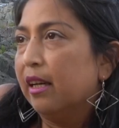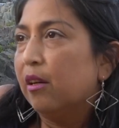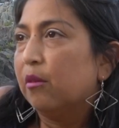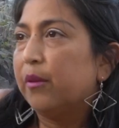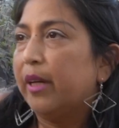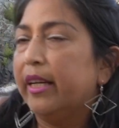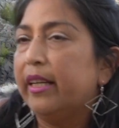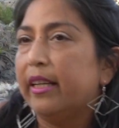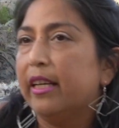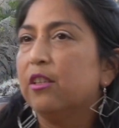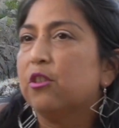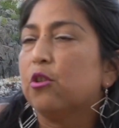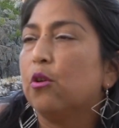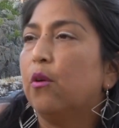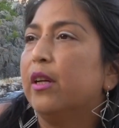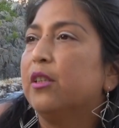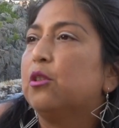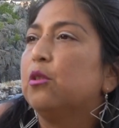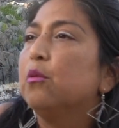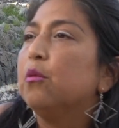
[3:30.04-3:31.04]
right? And so
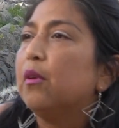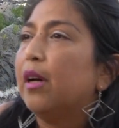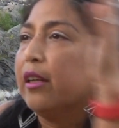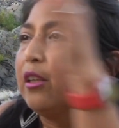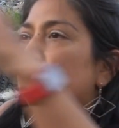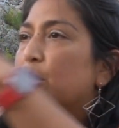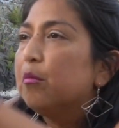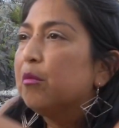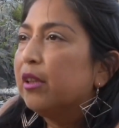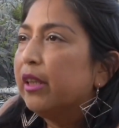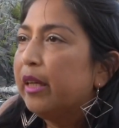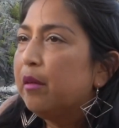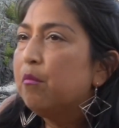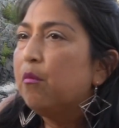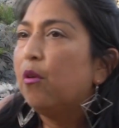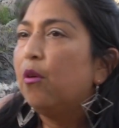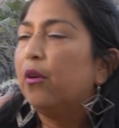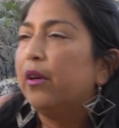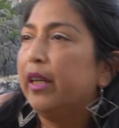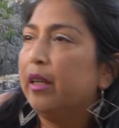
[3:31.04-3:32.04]
as you accumulate
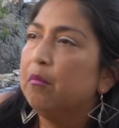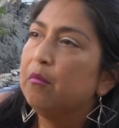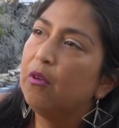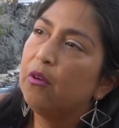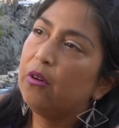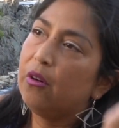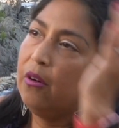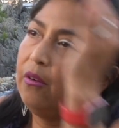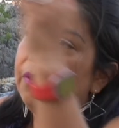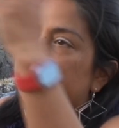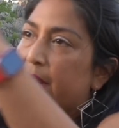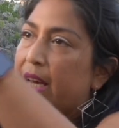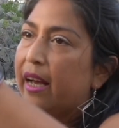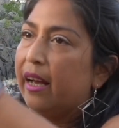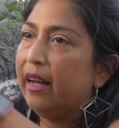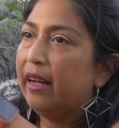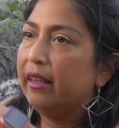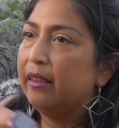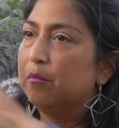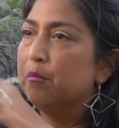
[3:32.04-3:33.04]
more and more of
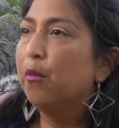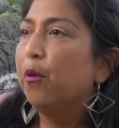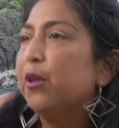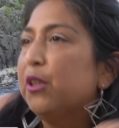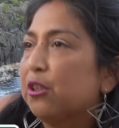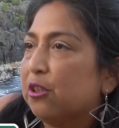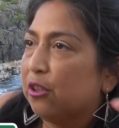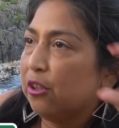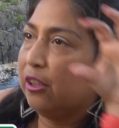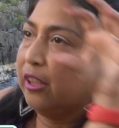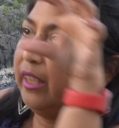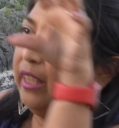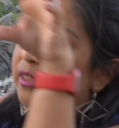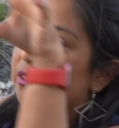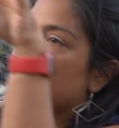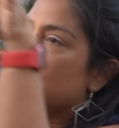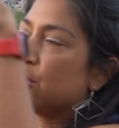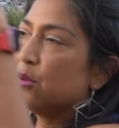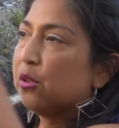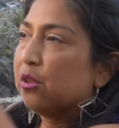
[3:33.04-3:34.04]
that moisture
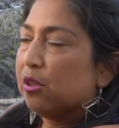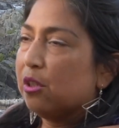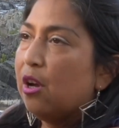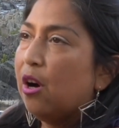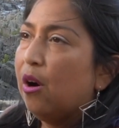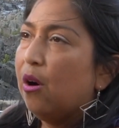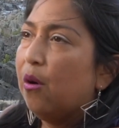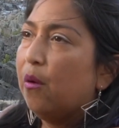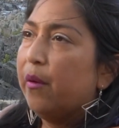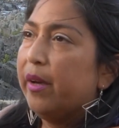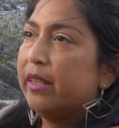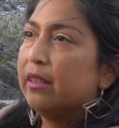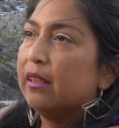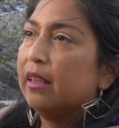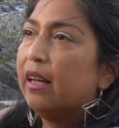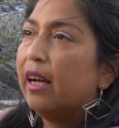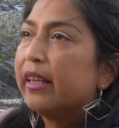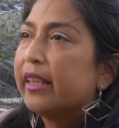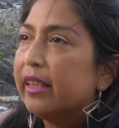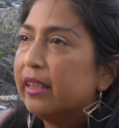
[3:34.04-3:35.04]
into snow and
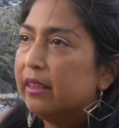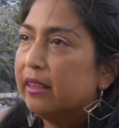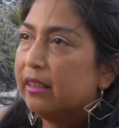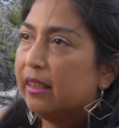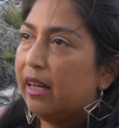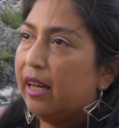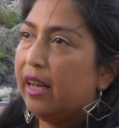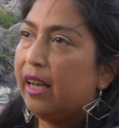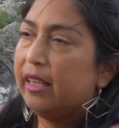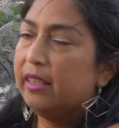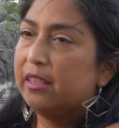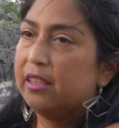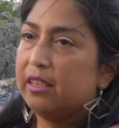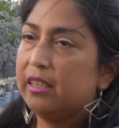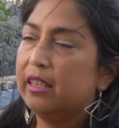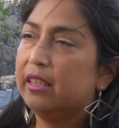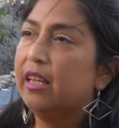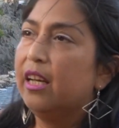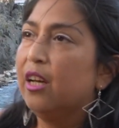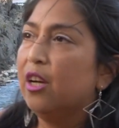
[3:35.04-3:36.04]
lock it on the ice
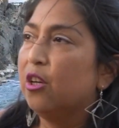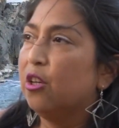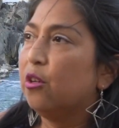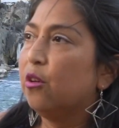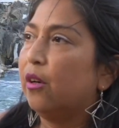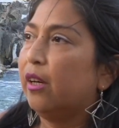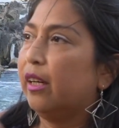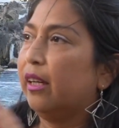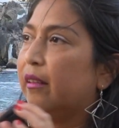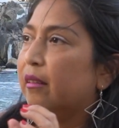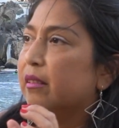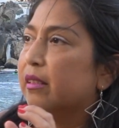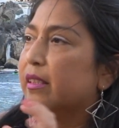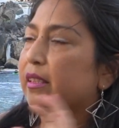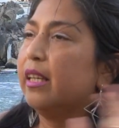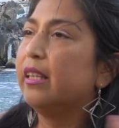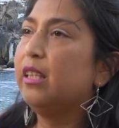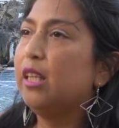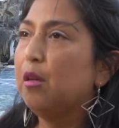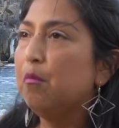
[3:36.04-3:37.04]
sheet, you're
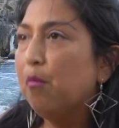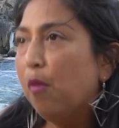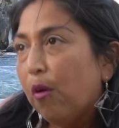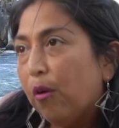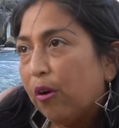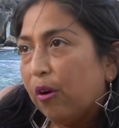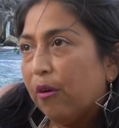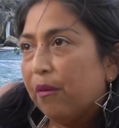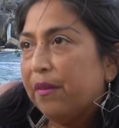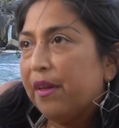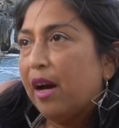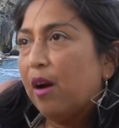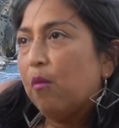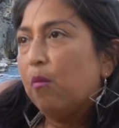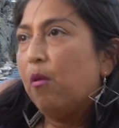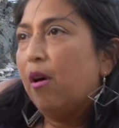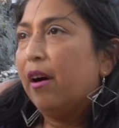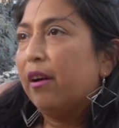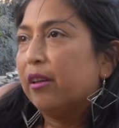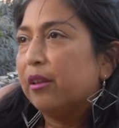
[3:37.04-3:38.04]
sending more of that
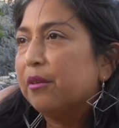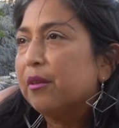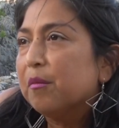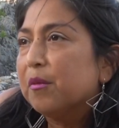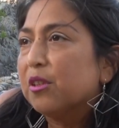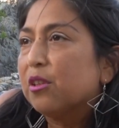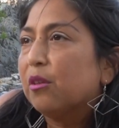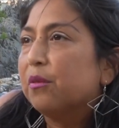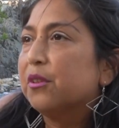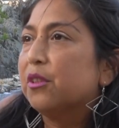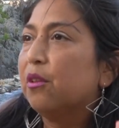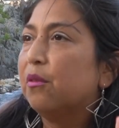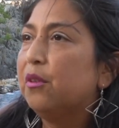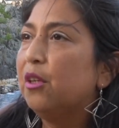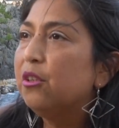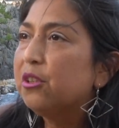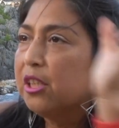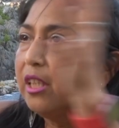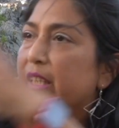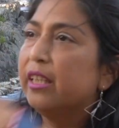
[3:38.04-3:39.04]
water from the surface of
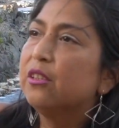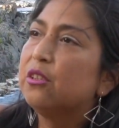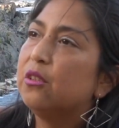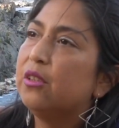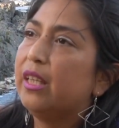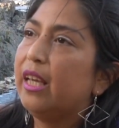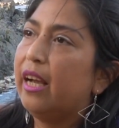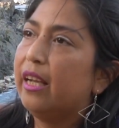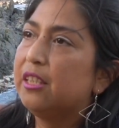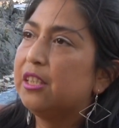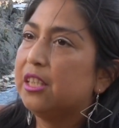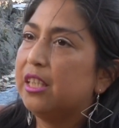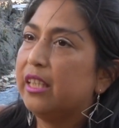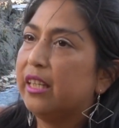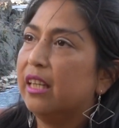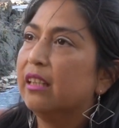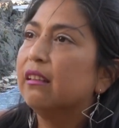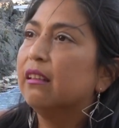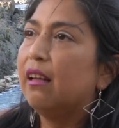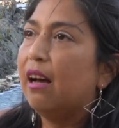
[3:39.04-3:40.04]
the ocean into the ice sheet
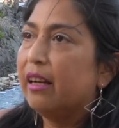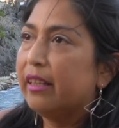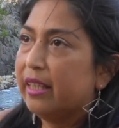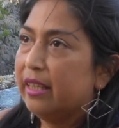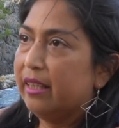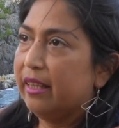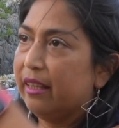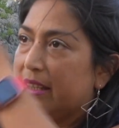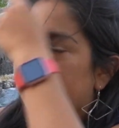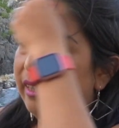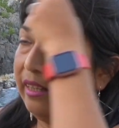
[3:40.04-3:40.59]
and locking it